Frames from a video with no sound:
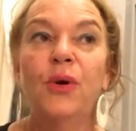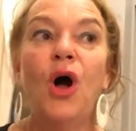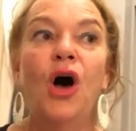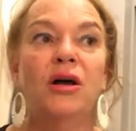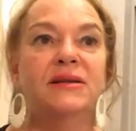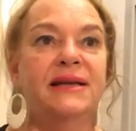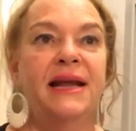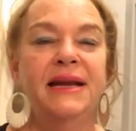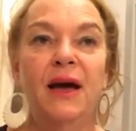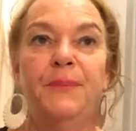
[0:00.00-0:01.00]
We're all
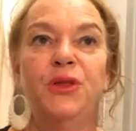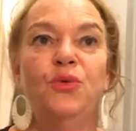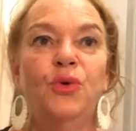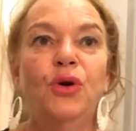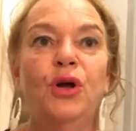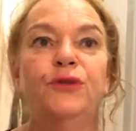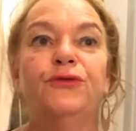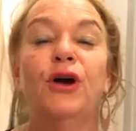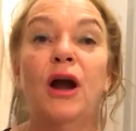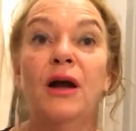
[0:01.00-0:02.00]
standing up in the world
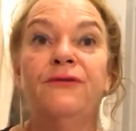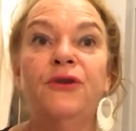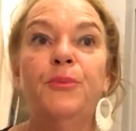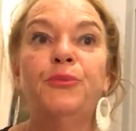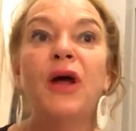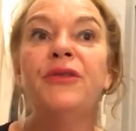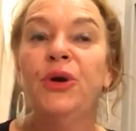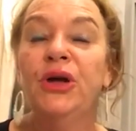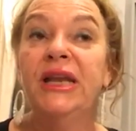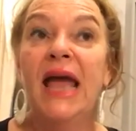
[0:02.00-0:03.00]
for for
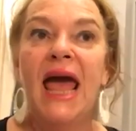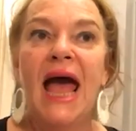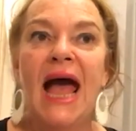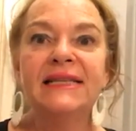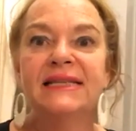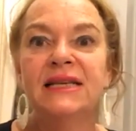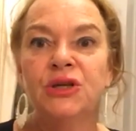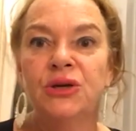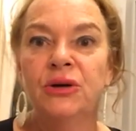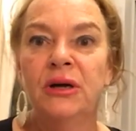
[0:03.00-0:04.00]
brotherhood and
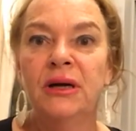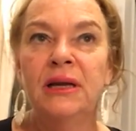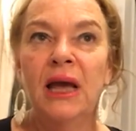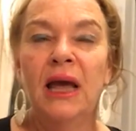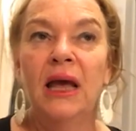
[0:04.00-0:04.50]
sisterhood